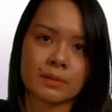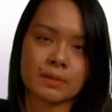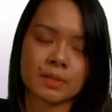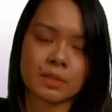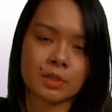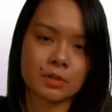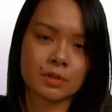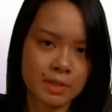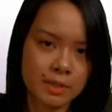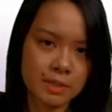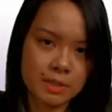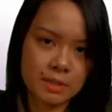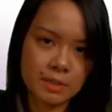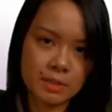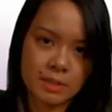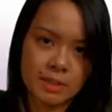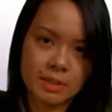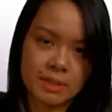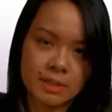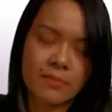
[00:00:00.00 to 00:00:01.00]
strict
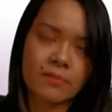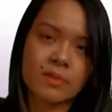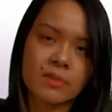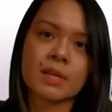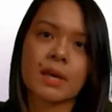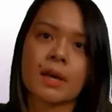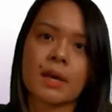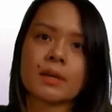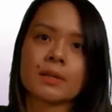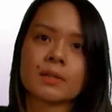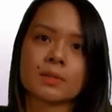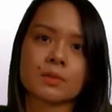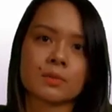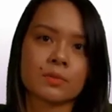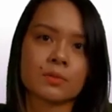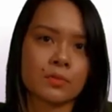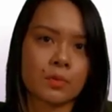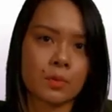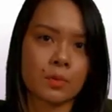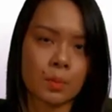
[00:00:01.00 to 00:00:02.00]
to 7 days or
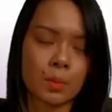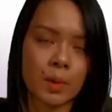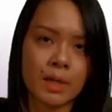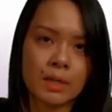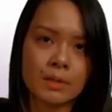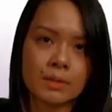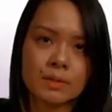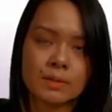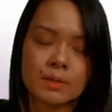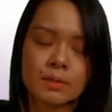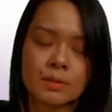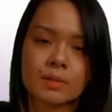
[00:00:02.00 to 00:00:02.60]
4 weeks.